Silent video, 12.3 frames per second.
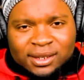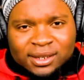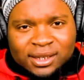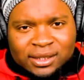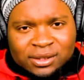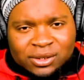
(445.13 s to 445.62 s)

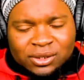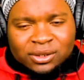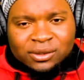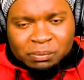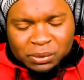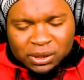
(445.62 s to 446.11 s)
it's gonna
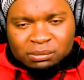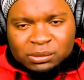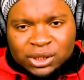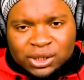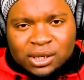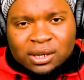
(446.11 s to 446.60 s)
pretty
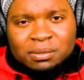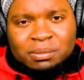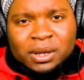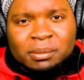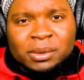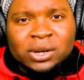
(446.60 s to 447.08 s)
much cost
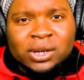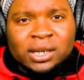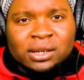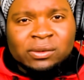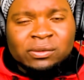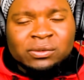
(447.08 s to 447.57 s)
me about
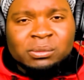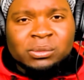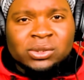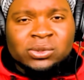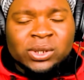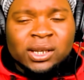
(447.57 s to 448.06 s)
anywhere from
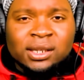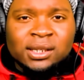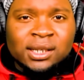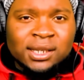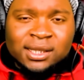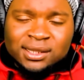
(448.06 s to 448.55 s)
between
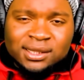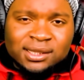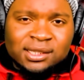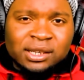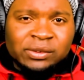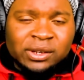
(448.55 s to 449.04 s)

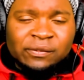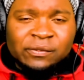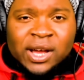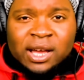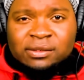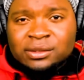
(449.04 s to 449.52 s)

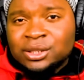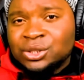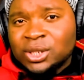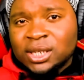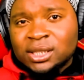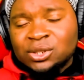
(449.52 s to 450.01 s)

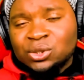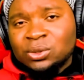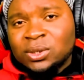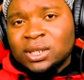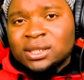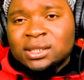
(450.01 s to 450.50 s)
$7,500 to
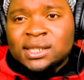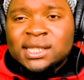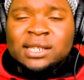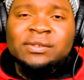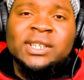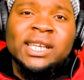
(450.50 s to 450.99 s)
let's say
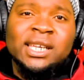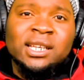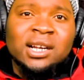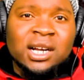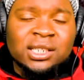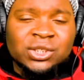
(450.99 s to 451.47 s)

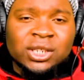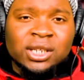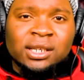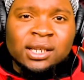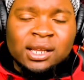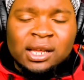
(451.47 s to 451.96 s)
$7,800
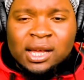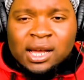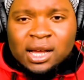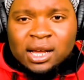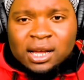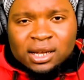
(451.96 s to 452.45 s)

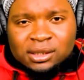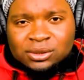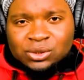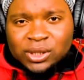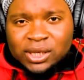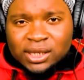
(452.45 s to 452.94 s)

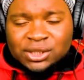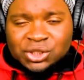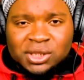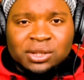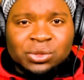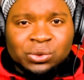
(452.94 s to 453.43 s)
to get a
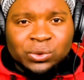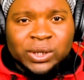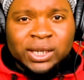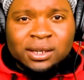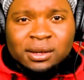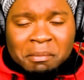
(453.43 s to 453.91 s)
Gen
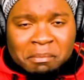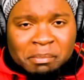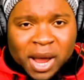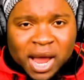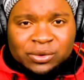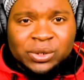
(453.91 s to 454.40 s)
3
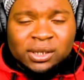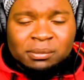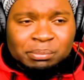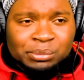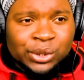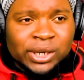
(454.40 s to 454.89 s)
battery
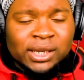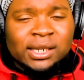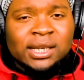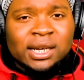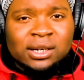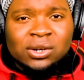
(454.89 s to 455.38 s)
put in
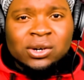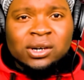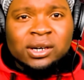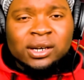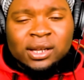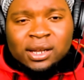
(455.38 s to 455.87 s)
that
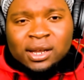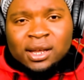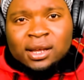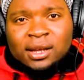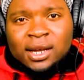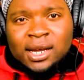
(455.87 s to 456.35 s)
car,
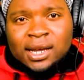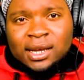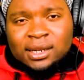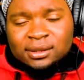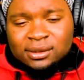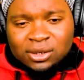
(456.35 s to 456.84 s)

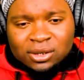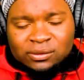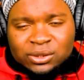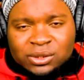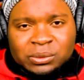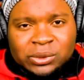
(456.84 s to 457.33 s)
and
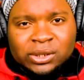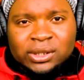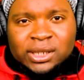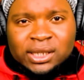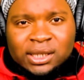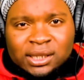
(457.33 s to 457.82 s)
obviously with all
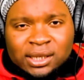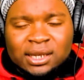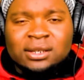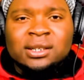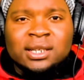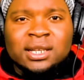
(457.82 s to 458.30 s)
the kit
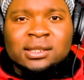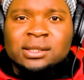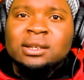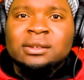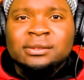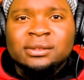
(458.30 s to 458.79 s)
and all that
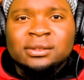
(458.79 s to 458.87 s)
stuff.